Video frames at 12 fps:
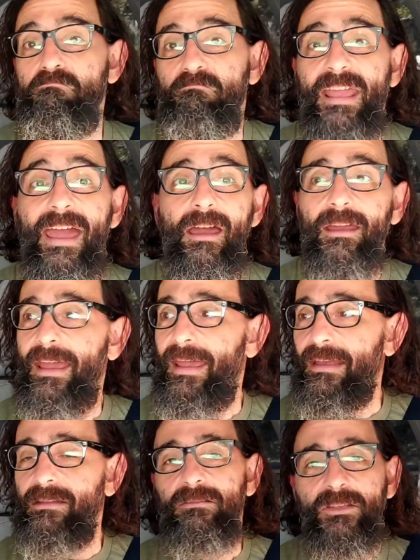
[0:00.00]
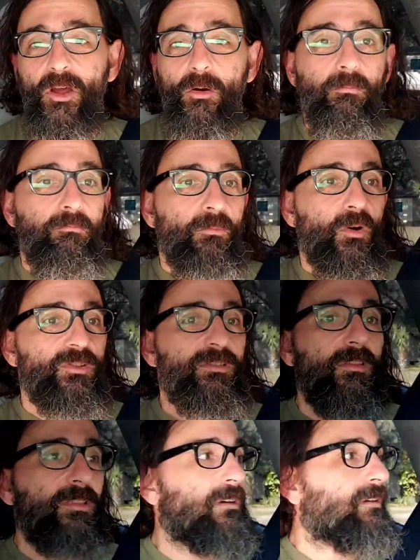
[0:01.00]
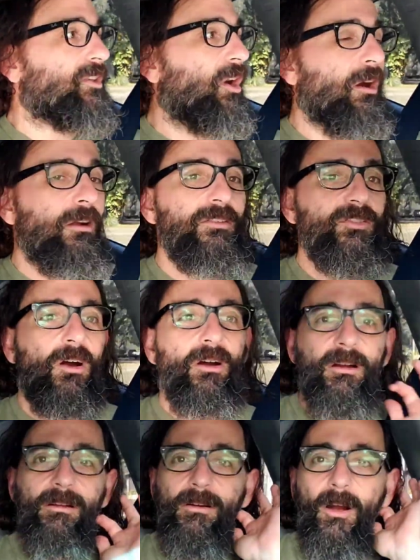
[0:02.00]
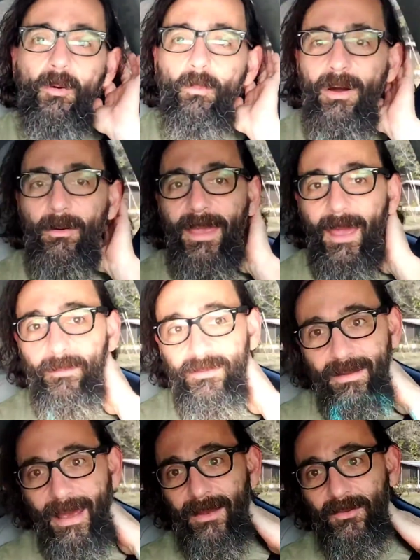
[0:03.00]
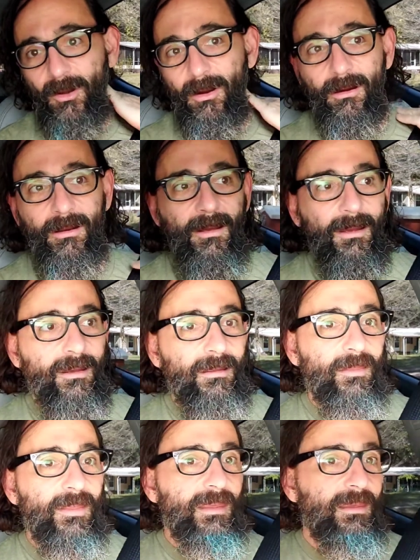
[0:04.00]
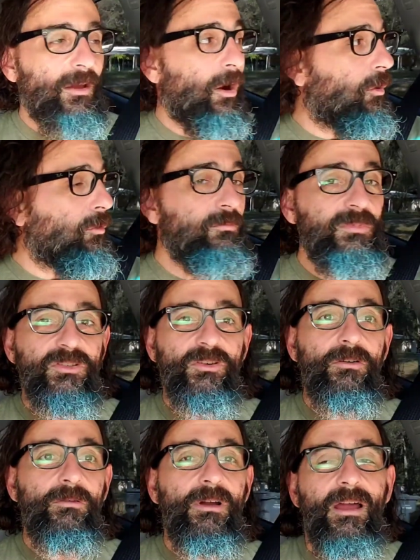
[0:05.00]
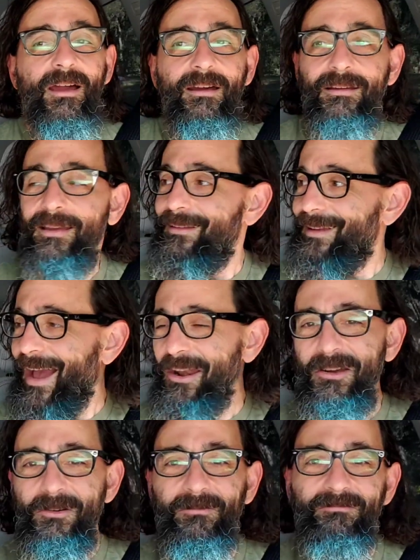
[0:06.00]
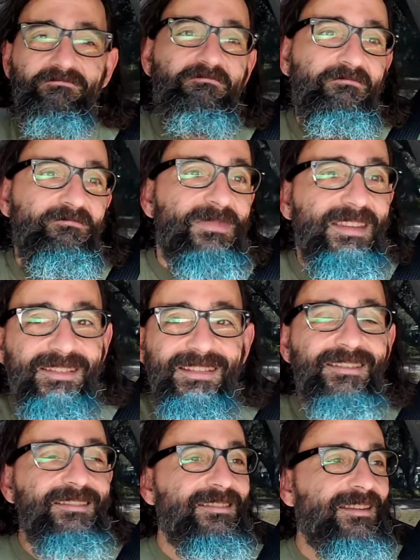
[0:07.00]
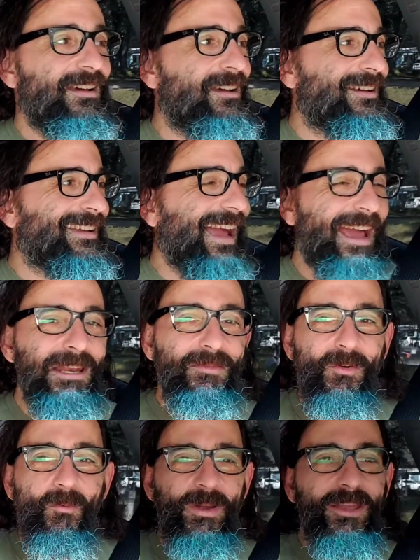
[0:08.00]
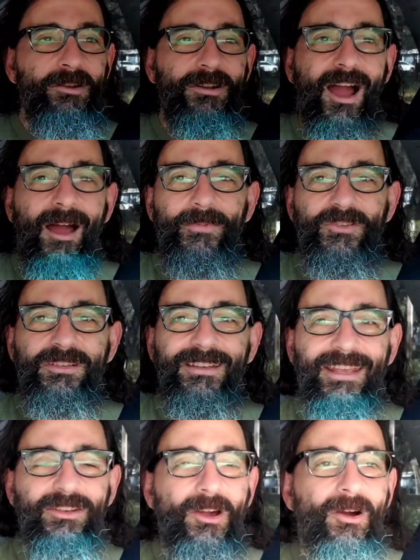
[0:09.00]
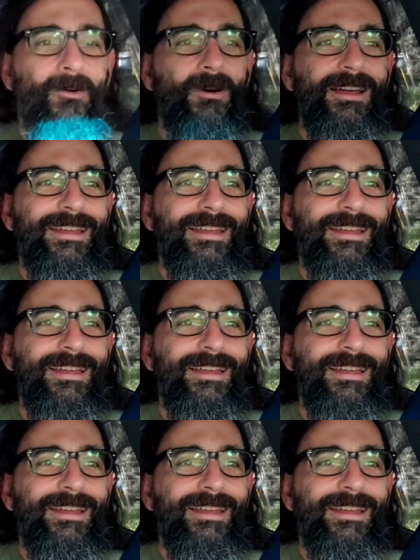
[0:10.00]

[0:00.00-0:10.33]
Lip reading: Yeah, and you know, most of the yards are well kept, as are the homes. So I don't know, this is kind of a weird option, I know.